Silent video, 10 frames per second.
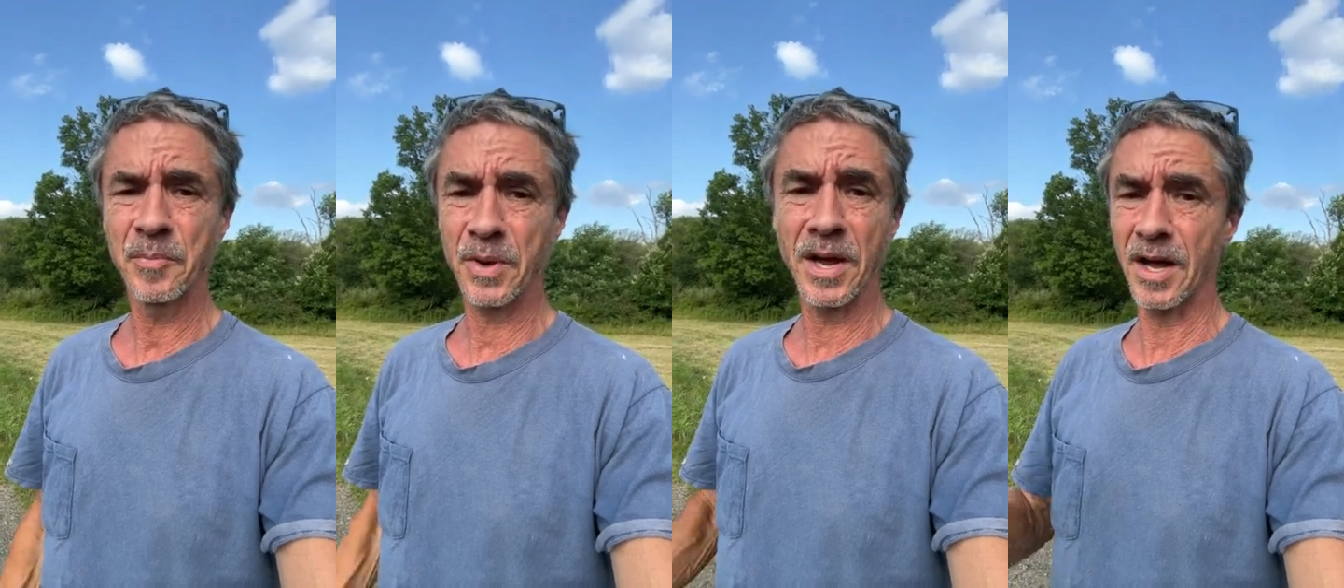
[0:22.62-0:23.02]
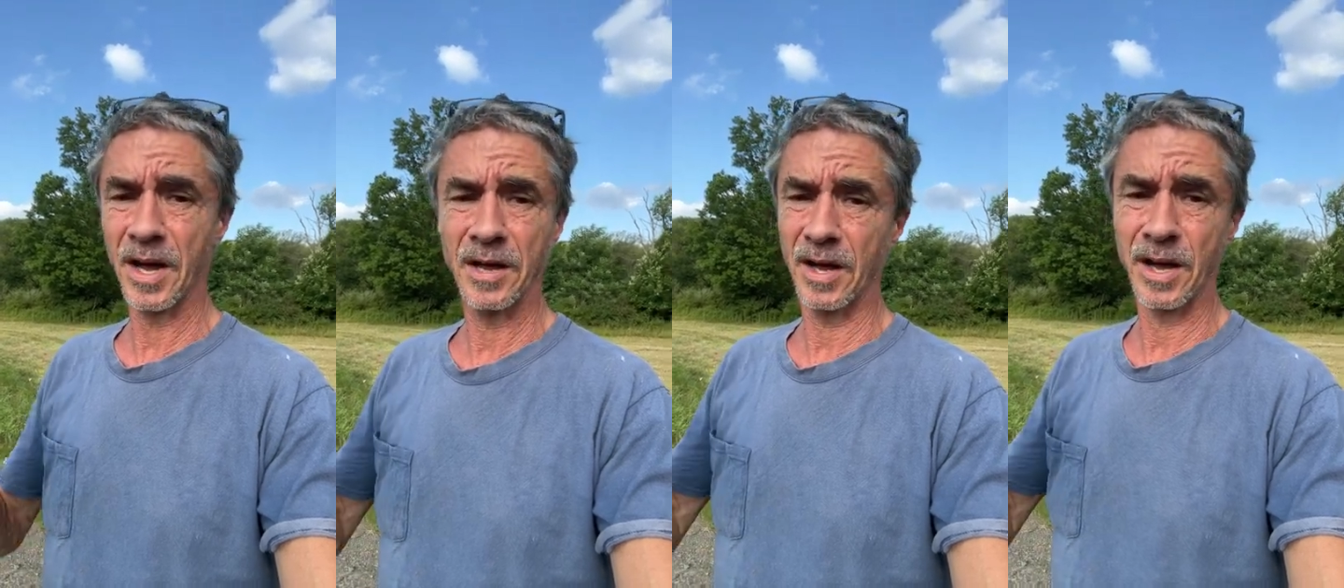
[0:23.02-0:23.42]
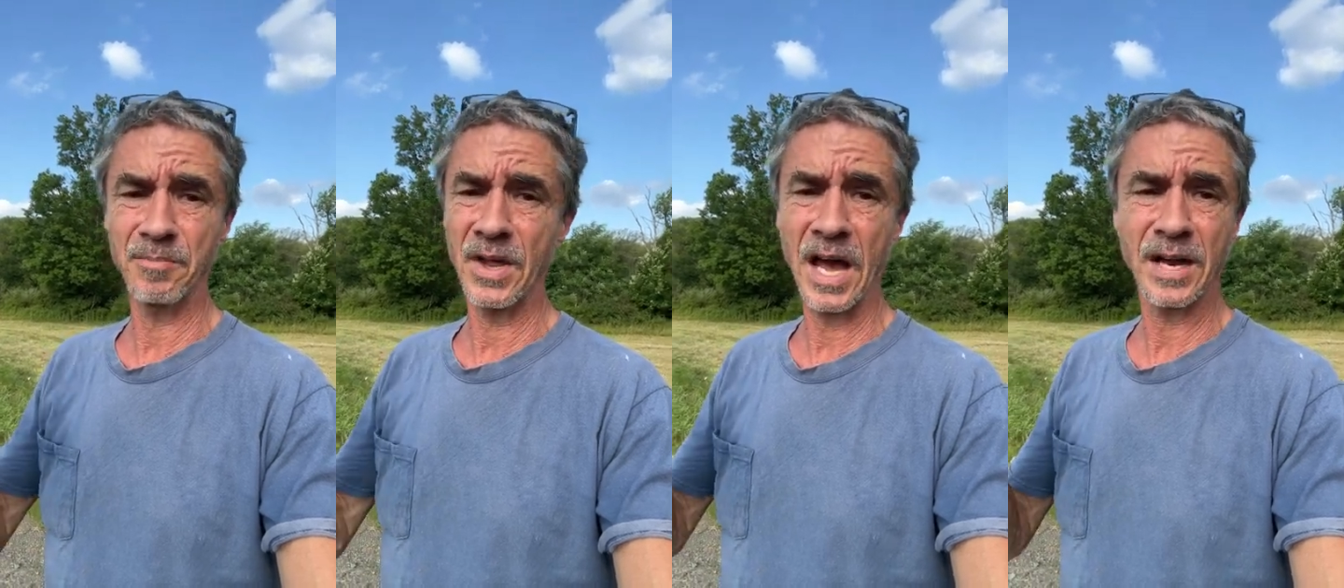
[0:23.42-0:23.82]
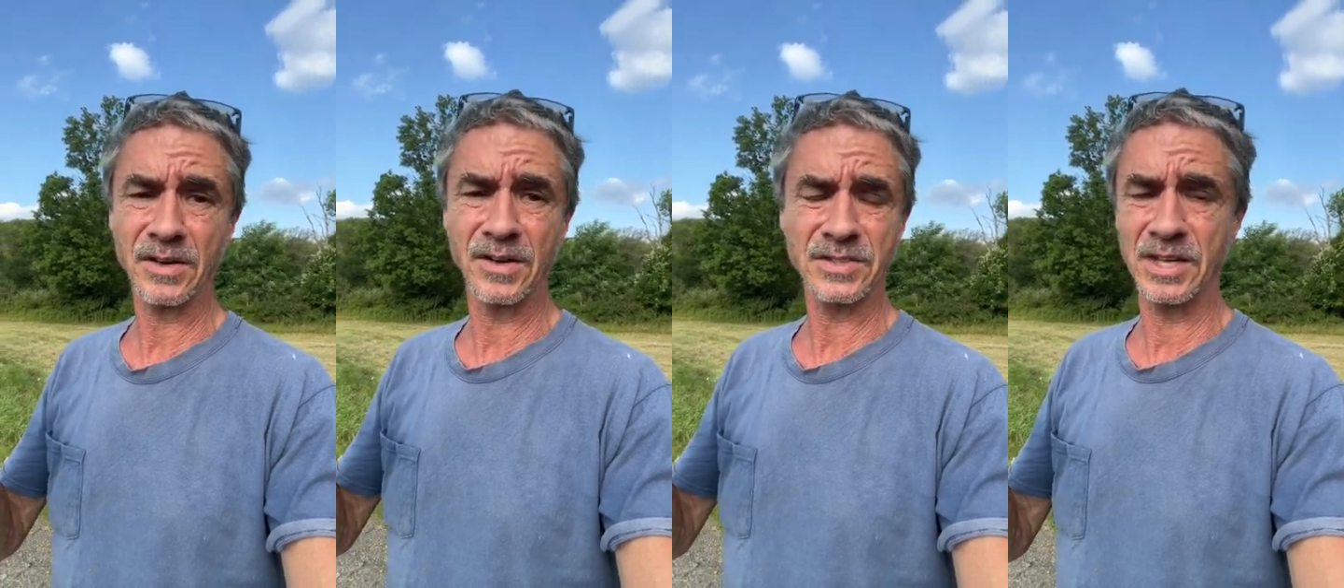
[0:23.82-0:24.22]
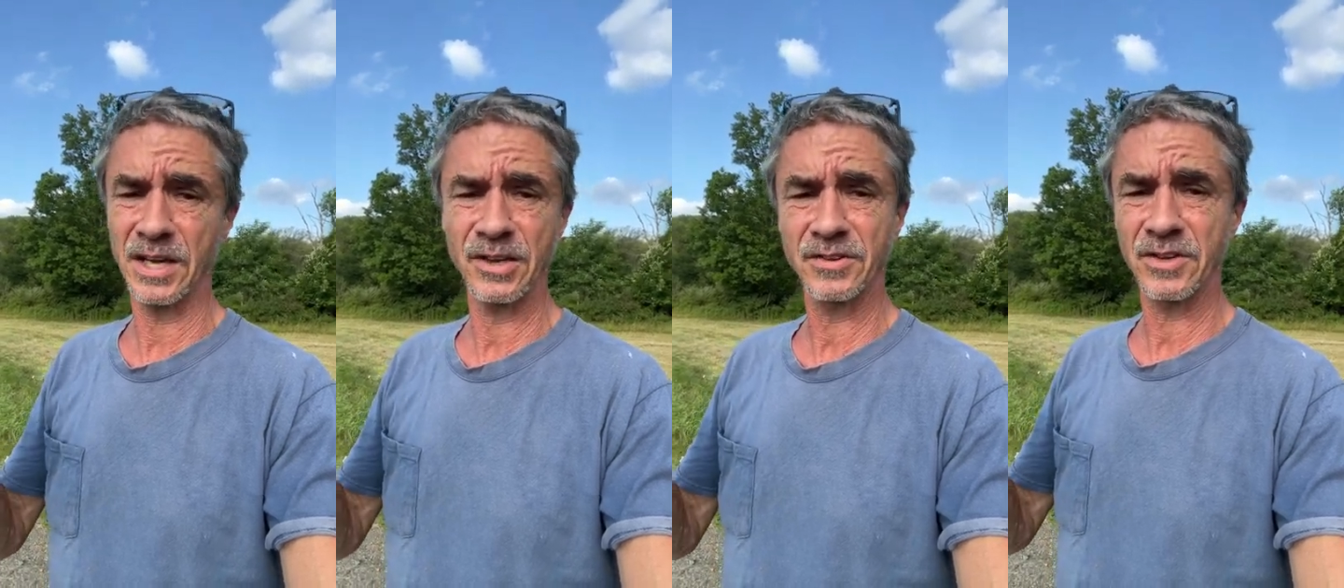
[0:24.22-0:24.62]
but I, I, am not going to say
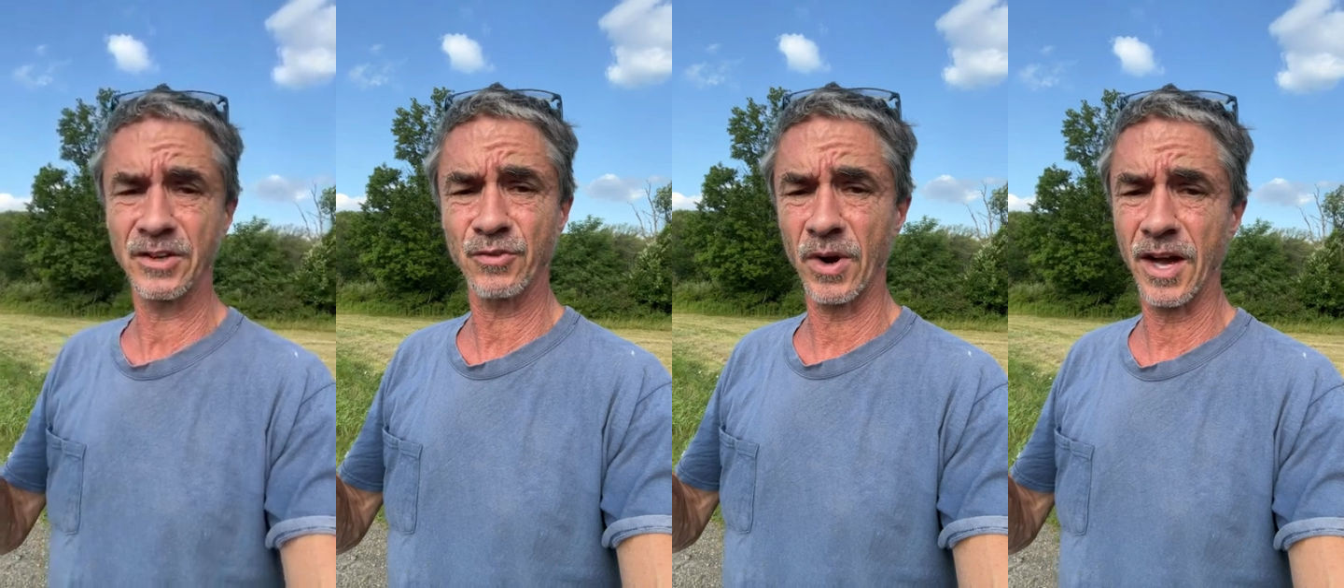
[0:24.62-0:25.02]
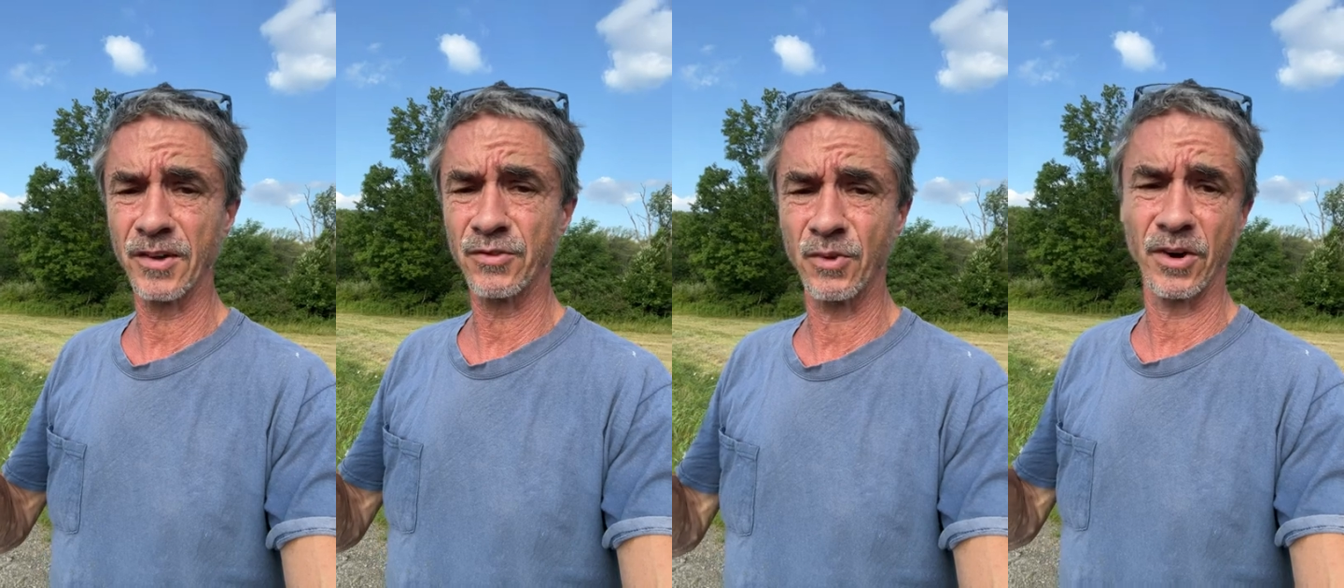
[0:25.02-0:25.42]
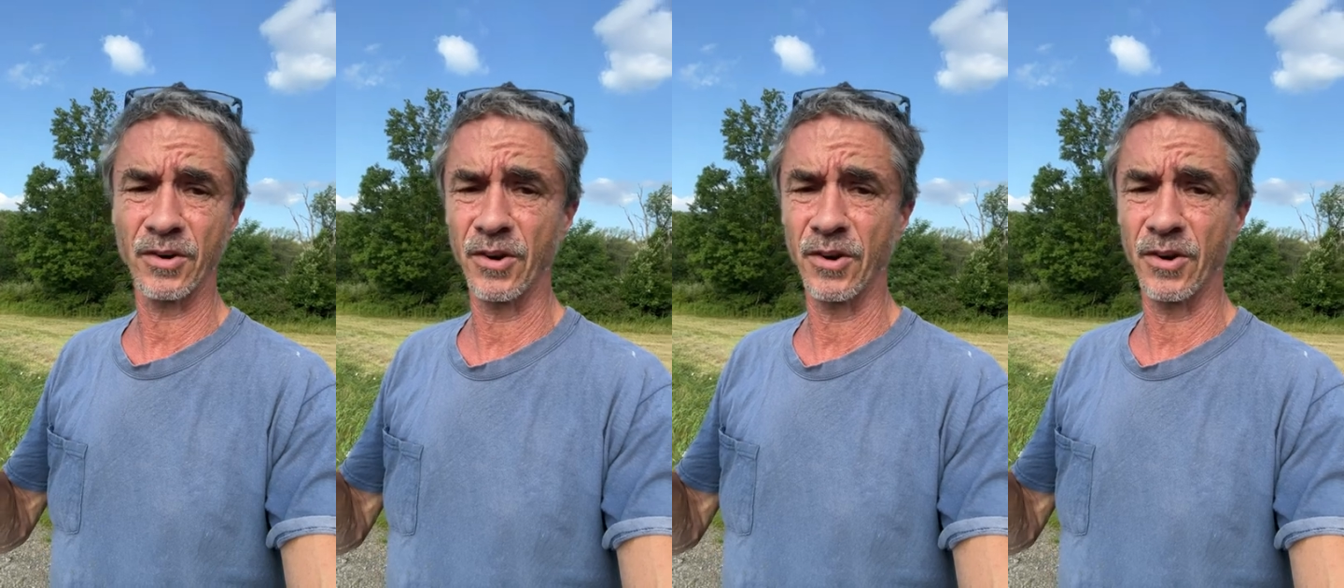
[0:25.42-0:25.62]
anything derogatory